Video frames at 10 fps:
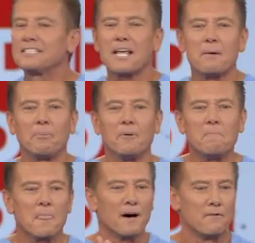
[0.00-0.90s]
example
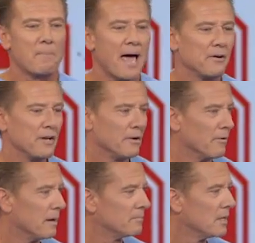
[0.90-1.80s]
of a pattern
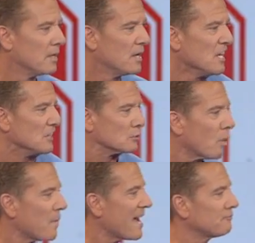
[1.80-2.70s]
interrupt. So
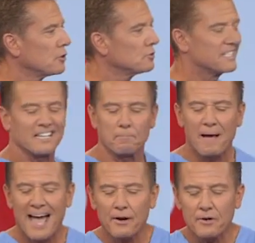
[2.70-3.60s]
what we have to do is get a
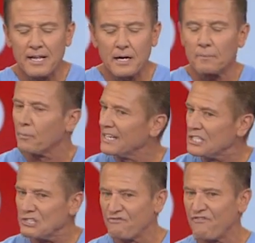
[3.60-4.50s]
pattern interrupt. If we
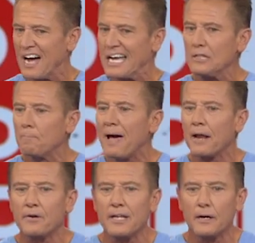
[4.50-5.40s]
can just find the
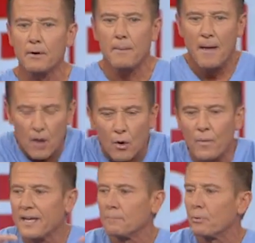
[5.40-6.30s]
pattern interrupt,
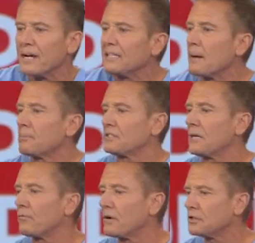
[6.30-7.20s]
we can break that
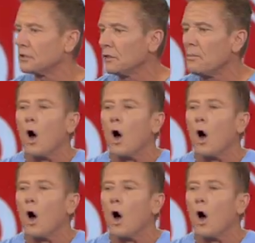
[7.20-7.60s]
perseveration loop.